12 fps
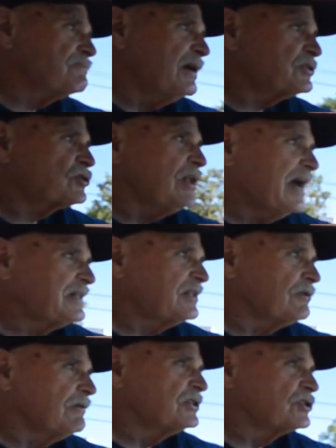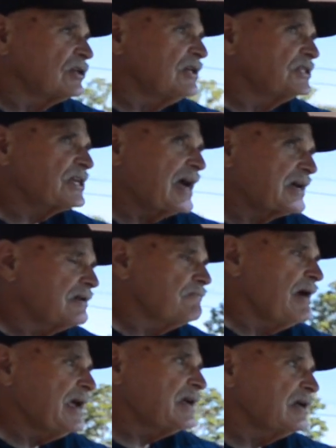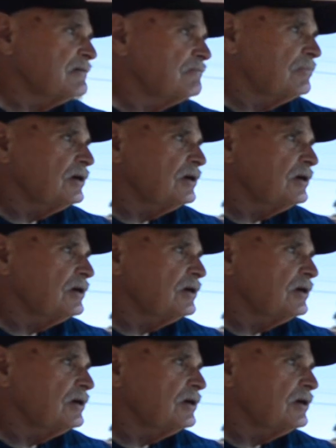much like the original as I could make it.